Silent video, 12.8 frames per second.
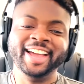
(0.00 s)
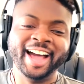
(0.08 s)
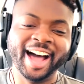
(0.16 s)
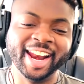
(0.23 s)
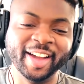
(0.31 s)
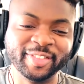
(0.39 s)

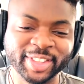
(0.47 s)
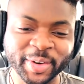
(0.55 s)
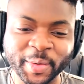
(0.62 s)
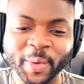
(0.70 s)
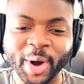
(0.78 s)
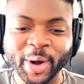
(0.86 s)
I love the
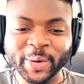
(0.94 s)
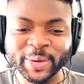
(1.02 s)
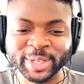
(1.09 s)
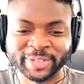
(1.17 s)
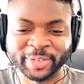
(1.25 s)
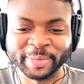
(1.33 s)

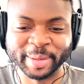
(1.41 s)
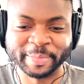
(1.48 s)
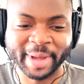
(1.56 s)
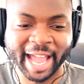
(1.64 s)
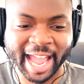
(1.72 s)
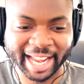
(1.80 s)
woes from the
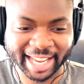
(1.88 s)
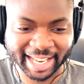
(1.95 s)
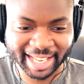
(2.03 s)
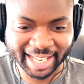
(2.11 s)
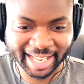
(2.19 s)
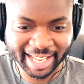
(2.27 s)

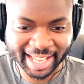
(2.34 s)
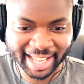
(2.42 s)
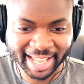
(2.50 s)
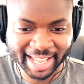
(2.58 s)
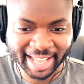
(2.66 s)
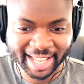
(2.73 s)
back.
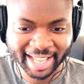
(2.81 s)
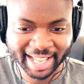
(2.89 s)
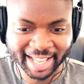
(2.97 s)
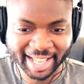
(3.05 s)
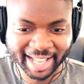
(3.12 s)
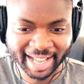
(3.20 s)

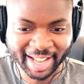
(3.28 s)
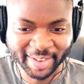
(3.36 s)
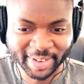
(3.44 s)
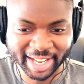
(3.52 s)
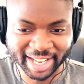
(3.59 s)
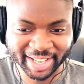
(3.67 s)
Oh
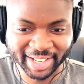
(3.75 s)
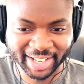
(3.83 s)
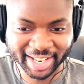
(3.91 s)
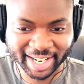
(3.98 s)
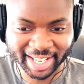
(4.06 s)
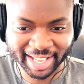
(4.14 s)
my god.